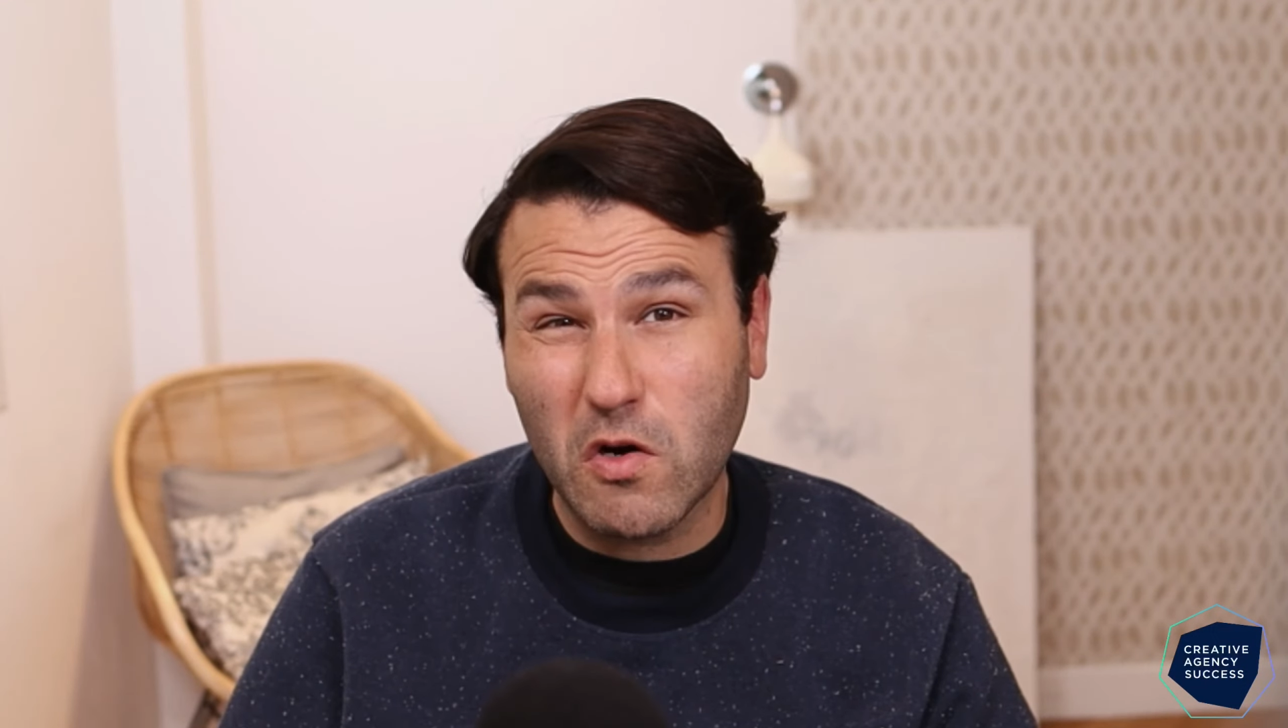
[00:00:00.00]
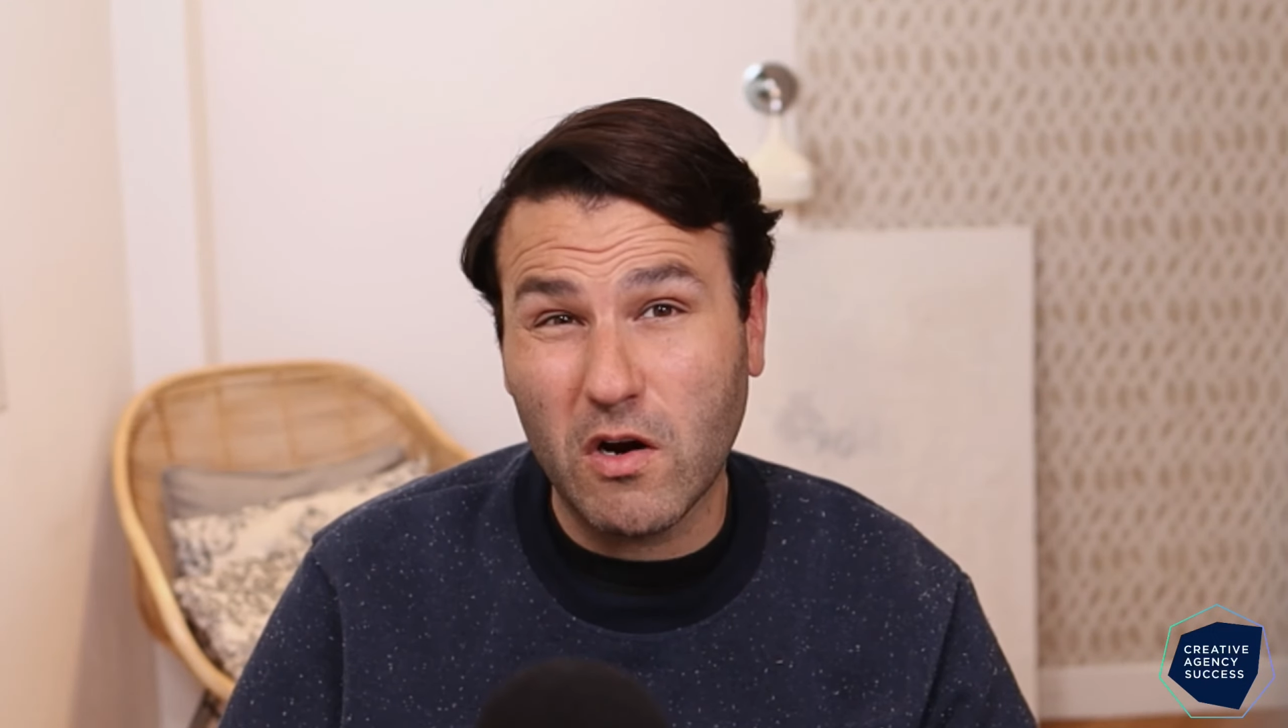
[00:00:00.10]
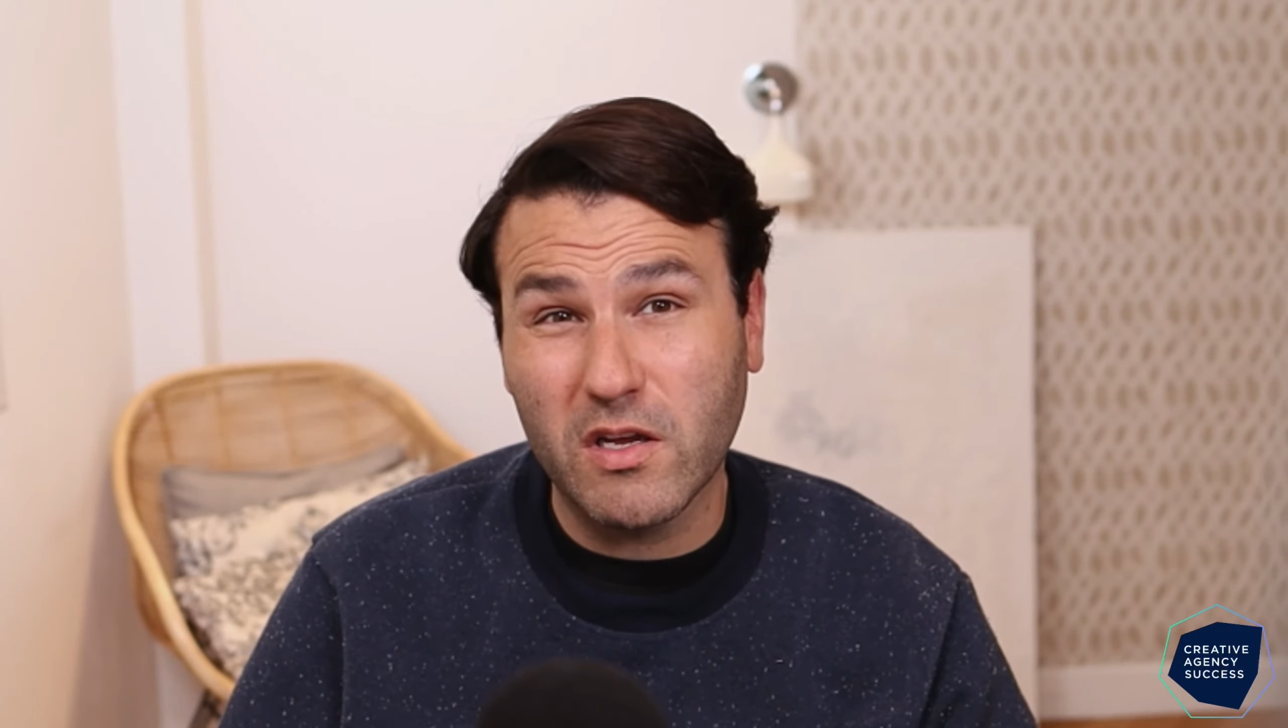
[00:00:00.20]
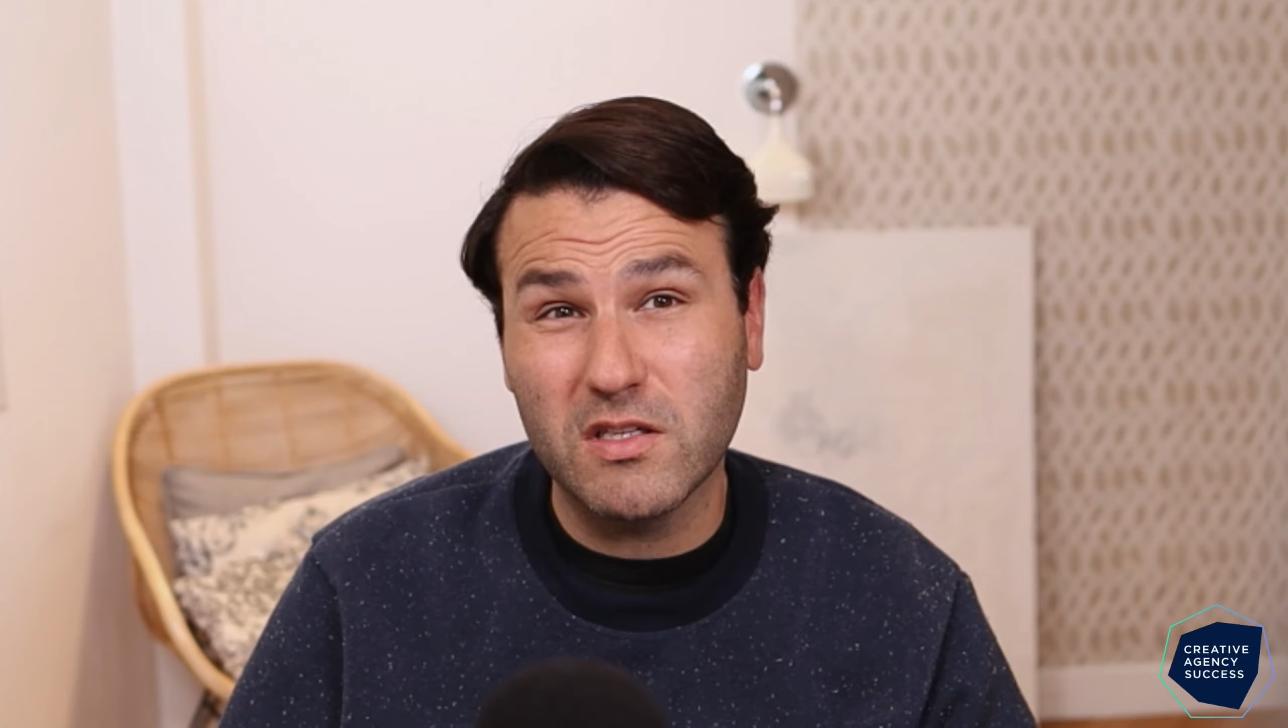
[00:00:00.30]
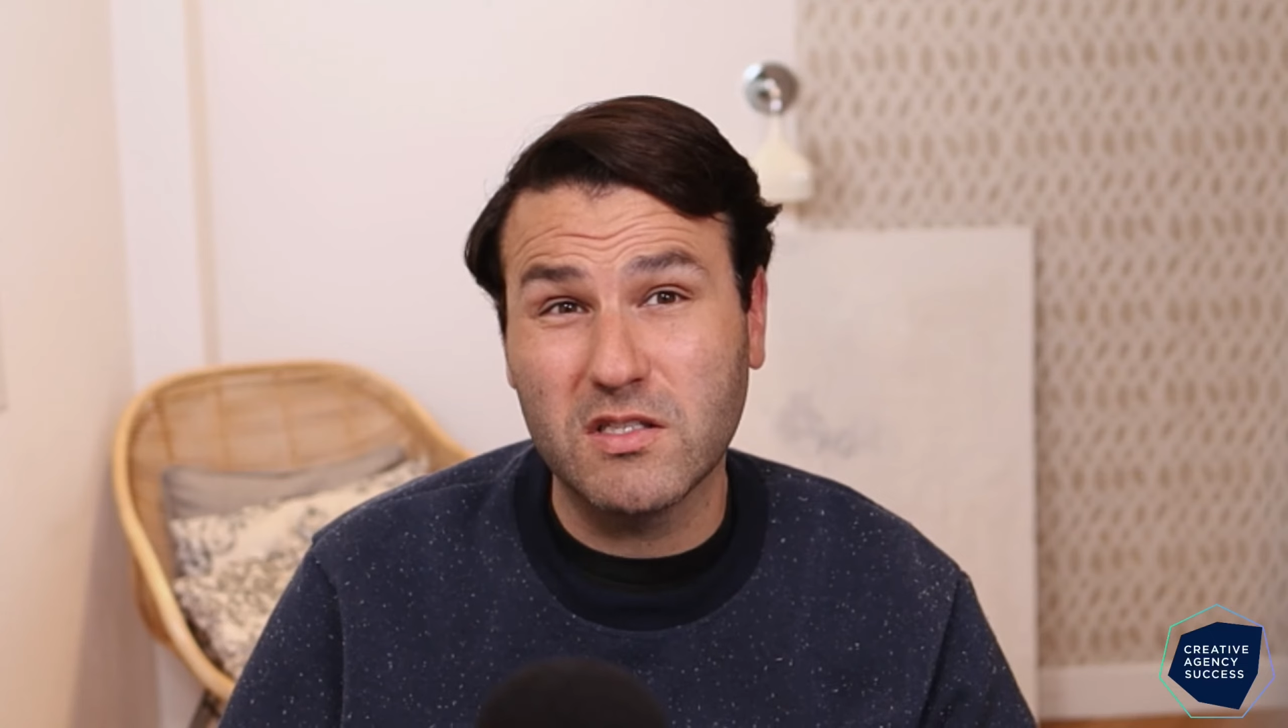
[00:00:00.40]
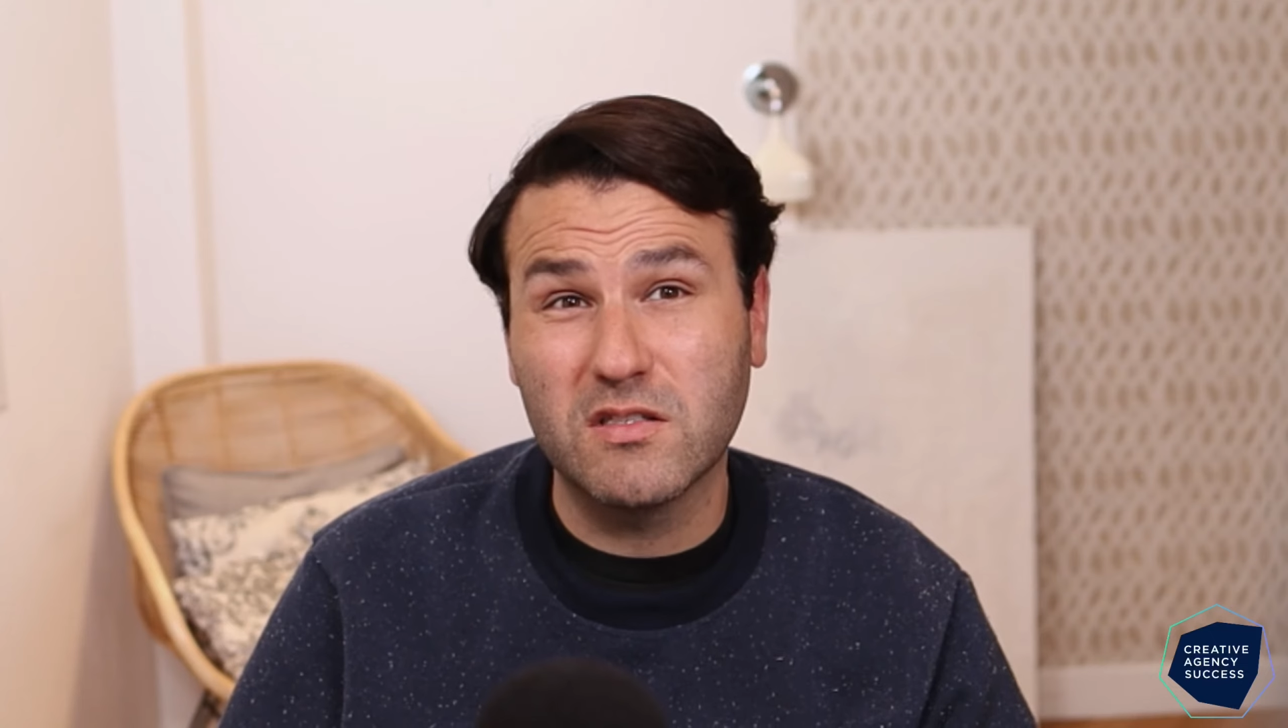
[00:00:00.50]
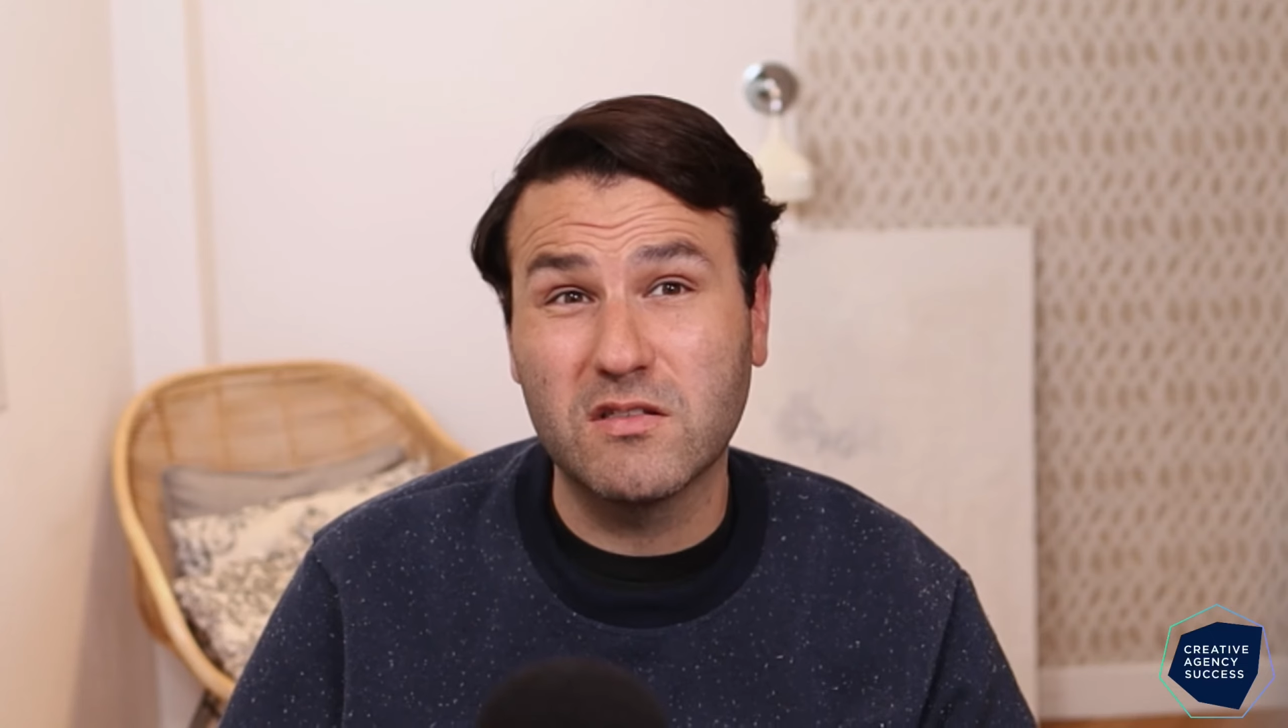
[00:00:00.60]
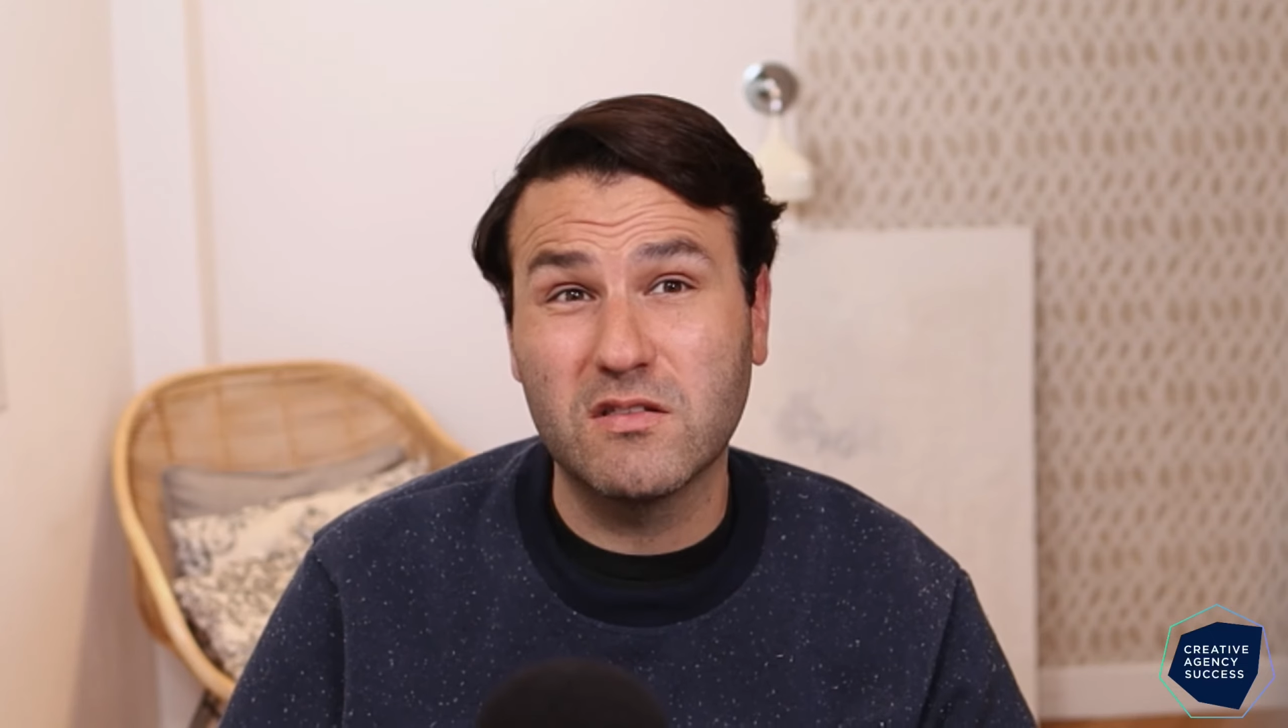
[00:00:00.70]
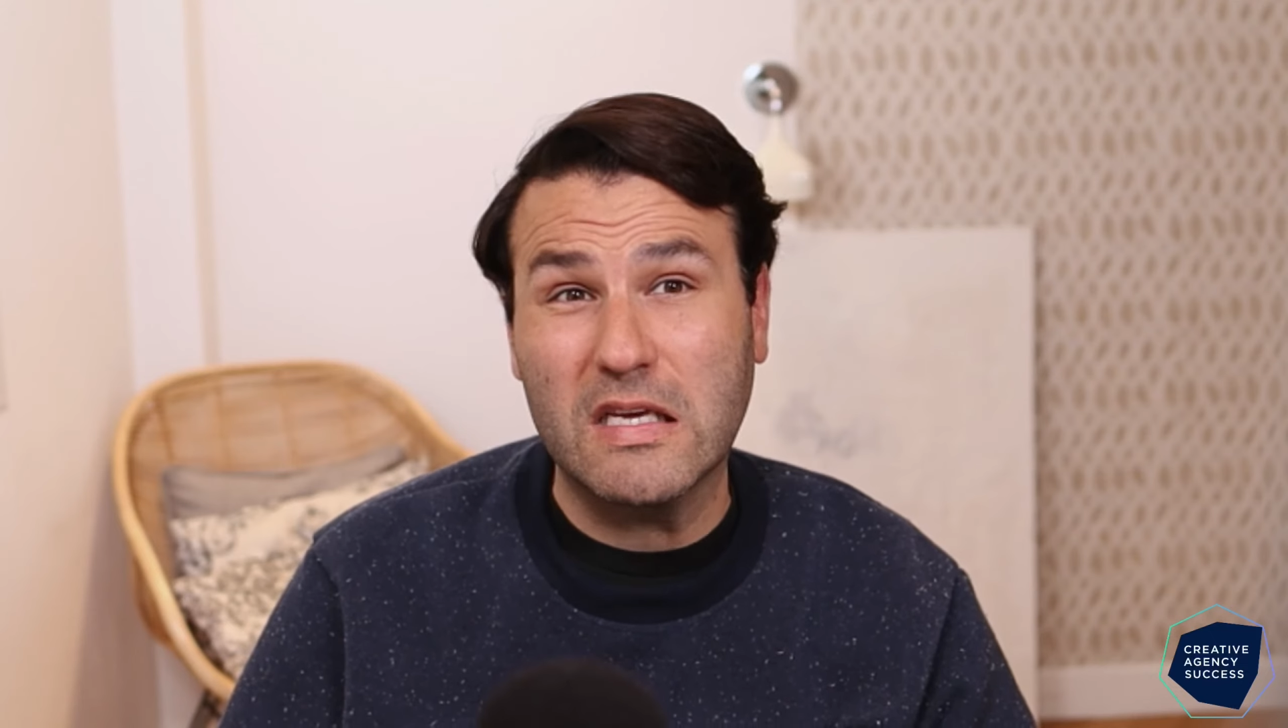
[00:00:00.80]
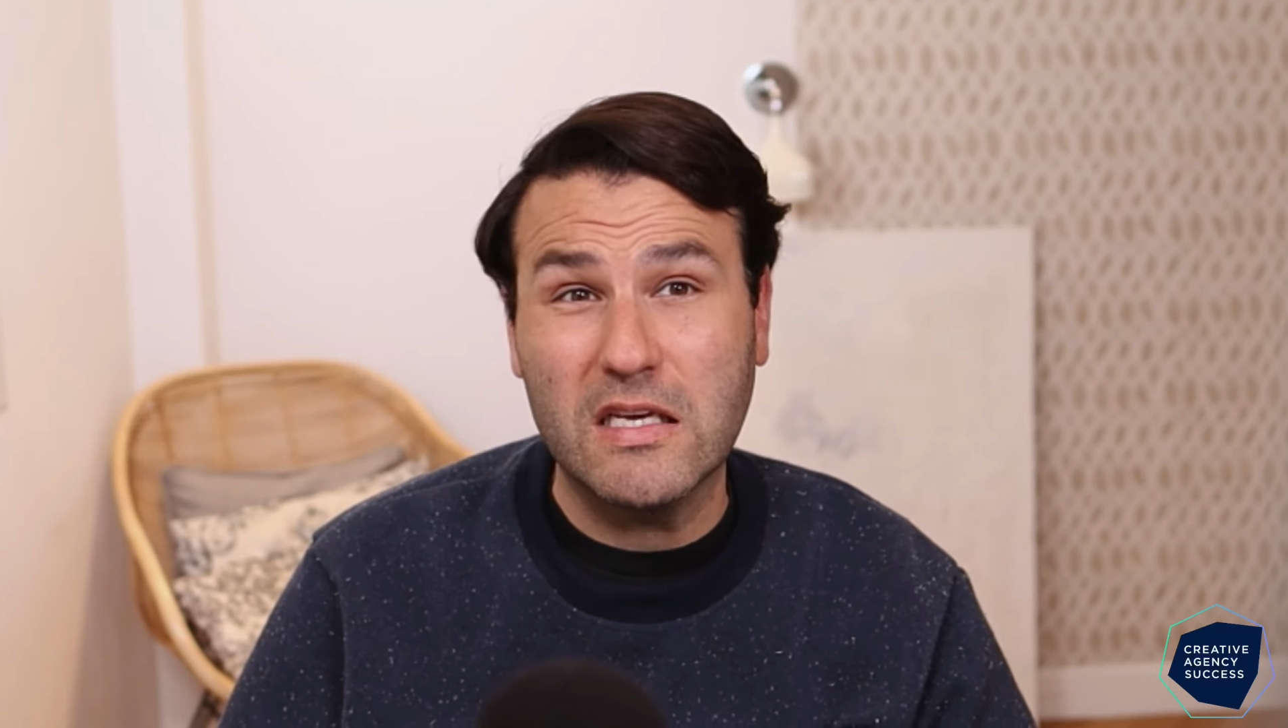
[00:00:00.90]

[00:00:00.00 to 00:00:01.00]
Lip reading: your audience